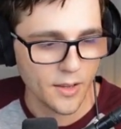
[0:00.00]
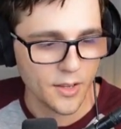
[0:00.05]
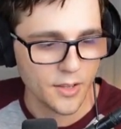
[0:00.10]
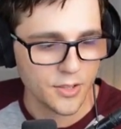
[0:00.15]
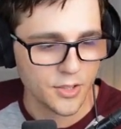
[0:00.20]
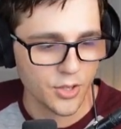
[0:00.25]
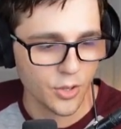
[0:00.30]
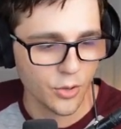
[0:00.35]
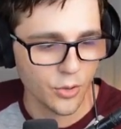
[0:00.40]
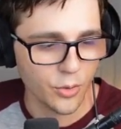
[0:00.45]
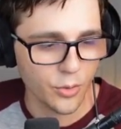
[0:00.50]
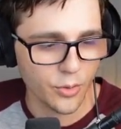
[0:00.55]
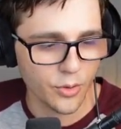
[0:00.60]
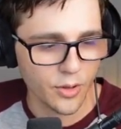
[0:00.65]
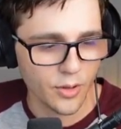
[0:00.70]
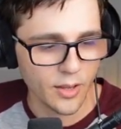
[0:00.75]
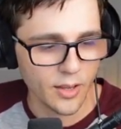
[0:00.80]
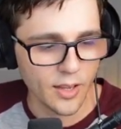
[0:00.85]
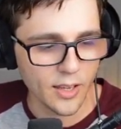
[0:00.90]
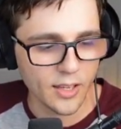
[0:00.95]
So
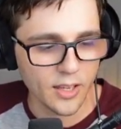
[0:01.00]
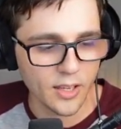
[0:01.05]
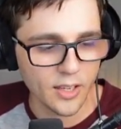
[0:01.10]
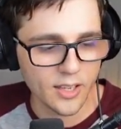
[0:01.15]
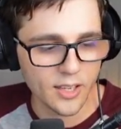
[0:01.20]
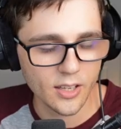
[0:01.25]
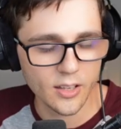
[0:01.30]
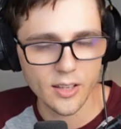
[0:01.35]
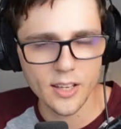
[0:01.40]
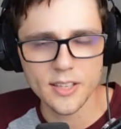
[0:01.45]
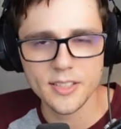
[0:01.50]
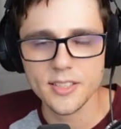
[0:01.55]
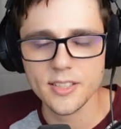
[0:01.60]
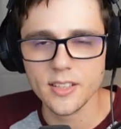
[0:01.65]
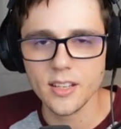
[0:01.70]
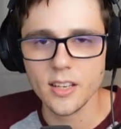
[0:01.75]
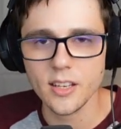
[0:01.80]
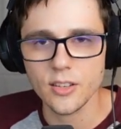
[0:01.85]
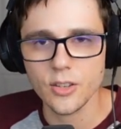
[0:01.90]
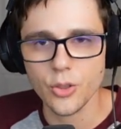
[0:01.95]
it can kill us
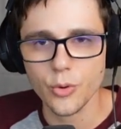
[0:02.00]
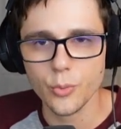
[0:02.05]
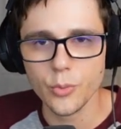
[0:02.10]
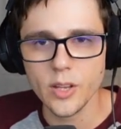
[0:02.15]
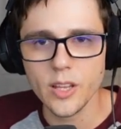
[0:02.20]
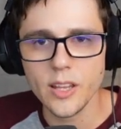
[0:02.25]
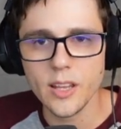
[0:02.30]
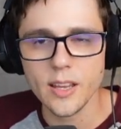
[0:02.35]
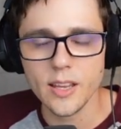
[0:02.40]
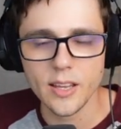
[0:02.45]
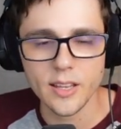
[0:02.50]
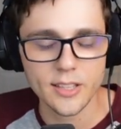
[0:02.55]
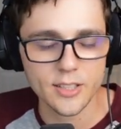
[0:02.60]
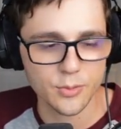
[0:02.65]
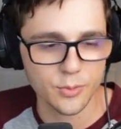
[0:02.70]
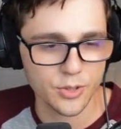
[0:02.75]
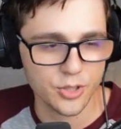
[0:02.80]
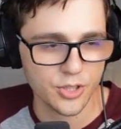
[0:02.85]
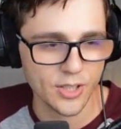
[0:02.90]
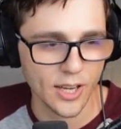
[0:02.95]
in three
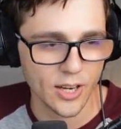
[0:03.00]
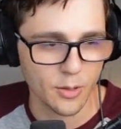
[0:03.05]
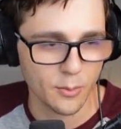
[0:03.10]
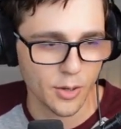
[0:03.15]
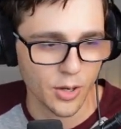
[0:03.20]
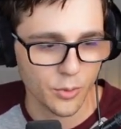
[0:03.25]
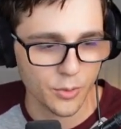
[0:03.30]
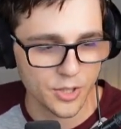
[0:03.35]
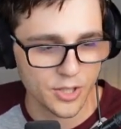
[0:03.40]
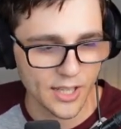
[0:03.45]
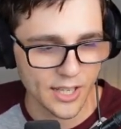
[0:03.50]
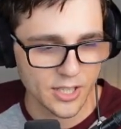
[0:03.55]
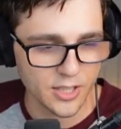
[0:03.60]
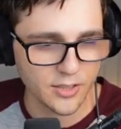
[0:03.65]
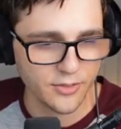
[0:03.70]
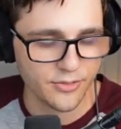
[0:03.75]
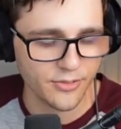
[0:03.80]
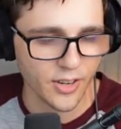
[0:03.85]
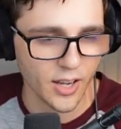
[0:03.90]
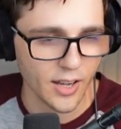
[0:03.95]
hits with Shadow Ball, which is
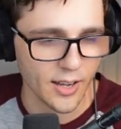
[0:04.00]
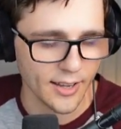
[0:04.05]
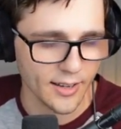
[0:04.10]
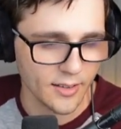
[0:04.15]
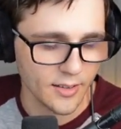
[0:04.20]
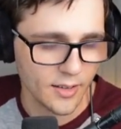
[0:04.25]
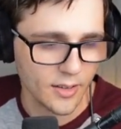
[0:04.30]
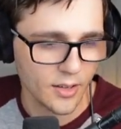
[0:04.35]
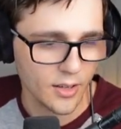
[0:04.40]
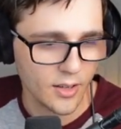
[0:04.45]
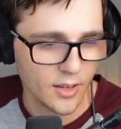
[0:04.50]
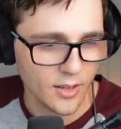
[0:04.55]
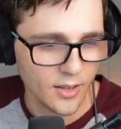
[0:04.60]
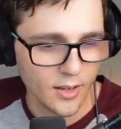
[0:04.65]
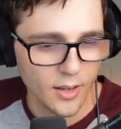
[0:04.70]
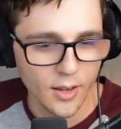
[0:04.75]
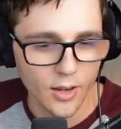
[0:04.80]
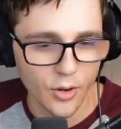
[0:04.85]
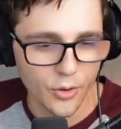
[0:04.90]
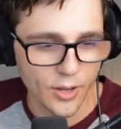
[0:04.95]
actually fine.
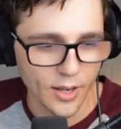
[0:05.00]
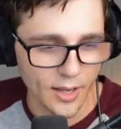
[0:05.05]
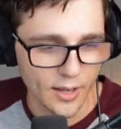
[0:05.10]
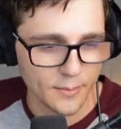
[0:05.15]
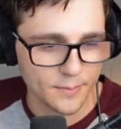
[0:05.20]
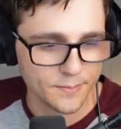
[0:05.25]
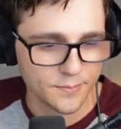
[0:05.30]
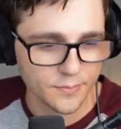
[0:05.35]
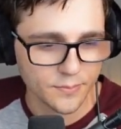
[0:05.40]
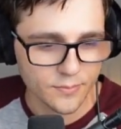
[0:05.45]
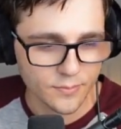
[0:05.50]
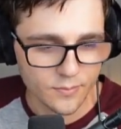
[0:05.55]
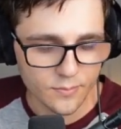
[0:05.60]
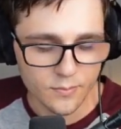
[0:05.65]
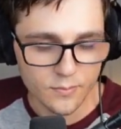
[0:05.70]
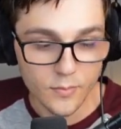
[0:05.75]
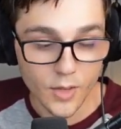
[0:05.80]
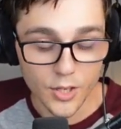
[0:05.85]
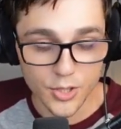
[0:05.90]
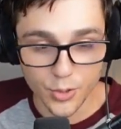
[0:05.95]
Okay.
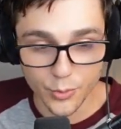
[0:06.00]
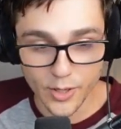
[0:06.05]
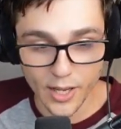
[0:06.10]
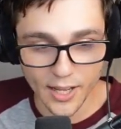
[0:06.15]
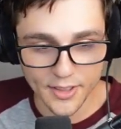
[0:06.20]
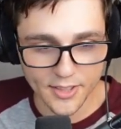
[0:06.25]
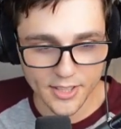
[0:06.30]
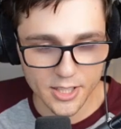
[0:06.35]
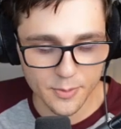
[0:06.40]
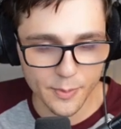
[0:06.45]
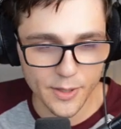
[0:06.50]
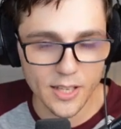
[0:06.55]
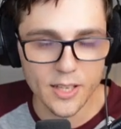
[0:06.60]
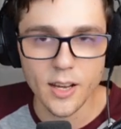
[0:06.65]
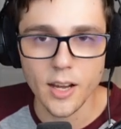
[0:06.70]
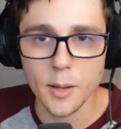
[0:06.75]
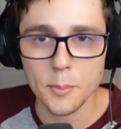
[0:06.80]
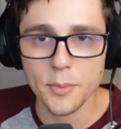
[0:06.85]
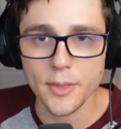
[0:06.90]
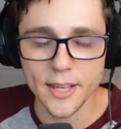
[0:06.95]
So we got the speed
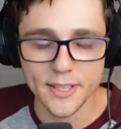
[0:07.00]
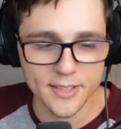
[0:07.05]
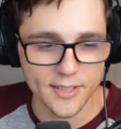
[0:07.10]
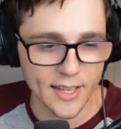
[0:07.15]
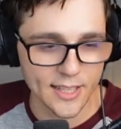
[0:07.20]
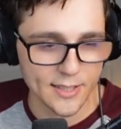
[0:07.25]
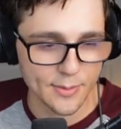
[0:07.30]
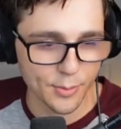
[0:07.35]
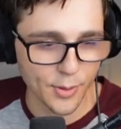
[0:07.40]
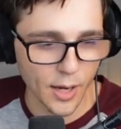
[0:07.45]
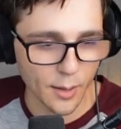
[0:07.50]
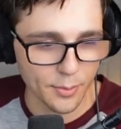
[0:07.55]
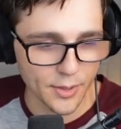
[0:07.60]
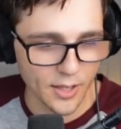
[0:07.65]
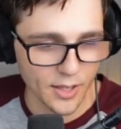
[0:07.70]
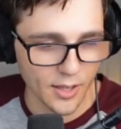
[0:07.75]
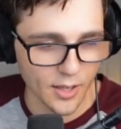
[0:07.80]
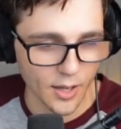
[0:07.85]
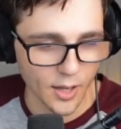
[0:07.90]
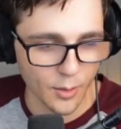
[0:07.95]
up. That's that's
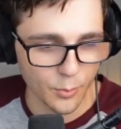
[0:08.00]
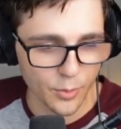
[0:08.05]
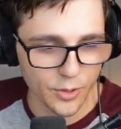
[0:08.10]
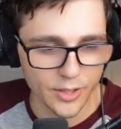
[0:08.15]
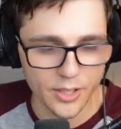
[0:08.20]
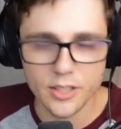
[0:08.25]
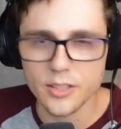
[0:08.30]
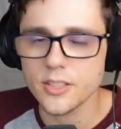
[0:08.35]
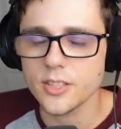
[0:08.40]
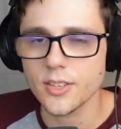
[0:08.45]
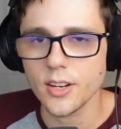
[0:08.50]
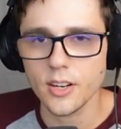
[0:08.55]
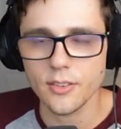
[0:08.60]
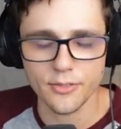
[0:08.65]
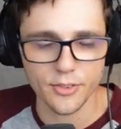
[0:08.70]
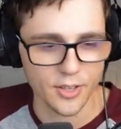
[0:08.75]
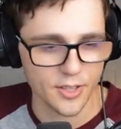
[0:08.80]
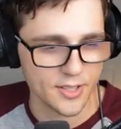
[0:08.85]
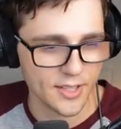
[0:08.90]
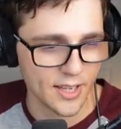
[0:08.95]
probably a, a really good start
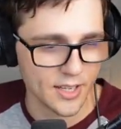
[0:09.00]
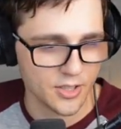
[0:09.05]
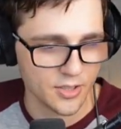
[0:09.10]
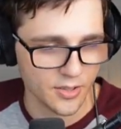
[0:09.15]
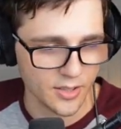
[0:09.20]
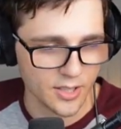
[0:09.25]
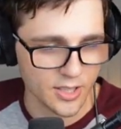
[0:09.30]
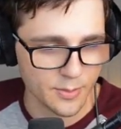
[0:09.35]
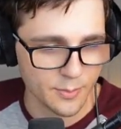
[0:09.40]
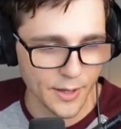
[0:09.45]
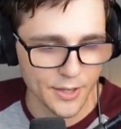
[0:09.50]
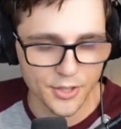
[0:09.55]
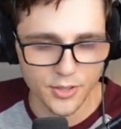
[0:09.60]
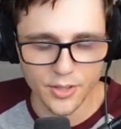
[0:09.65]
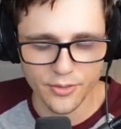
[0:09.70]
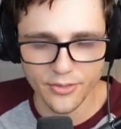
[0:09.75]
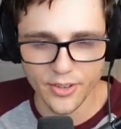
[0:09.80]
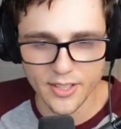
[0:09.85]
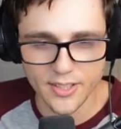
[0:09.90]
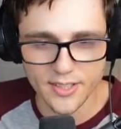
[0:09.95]
for us, actually. And special
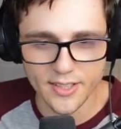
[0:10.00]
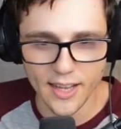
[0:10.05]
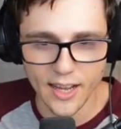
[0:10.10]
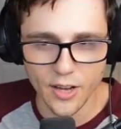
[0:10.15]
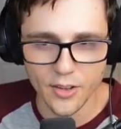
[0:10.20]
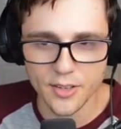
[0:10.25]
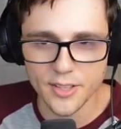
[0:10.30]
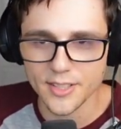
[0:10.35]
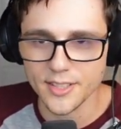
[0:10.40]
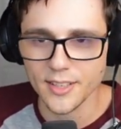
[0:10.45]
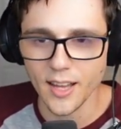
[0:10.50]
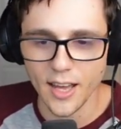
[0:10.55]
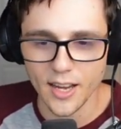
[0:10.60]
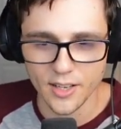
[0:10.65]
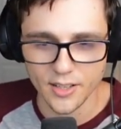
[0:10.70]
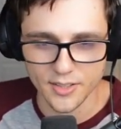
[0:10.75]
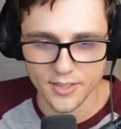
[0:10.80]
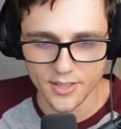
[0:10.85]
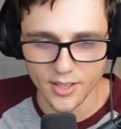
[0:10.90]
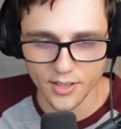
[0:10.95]
defense down is not a
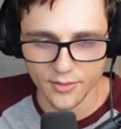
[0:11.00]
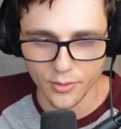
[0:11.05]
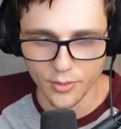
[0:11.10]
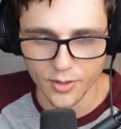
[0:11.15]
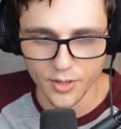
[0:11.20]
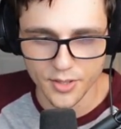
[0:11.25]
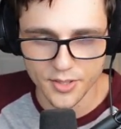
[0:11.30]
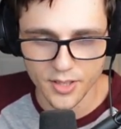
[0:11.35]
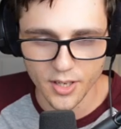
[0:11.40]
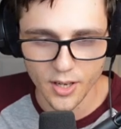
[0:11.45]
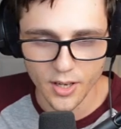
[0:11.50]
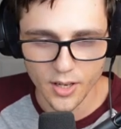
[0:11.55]
good start for us.